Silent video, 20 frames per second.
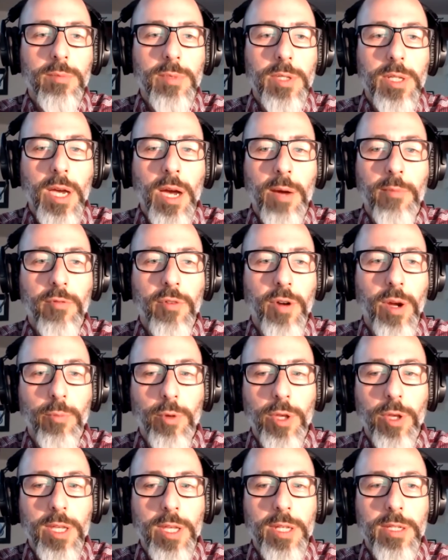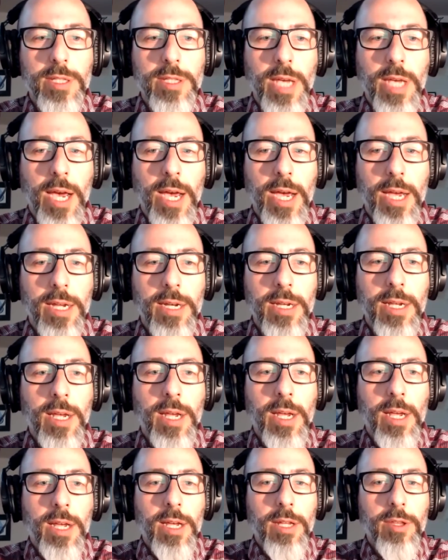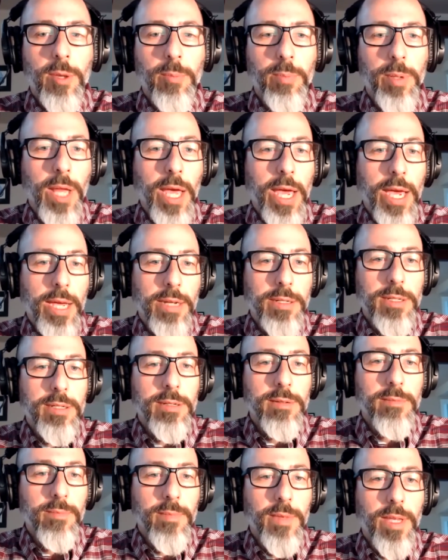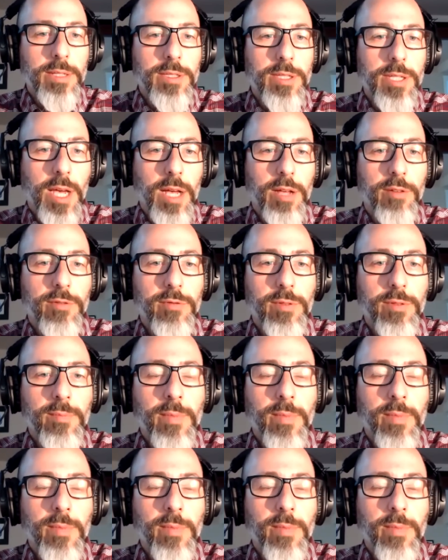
come from within inside the plant itself.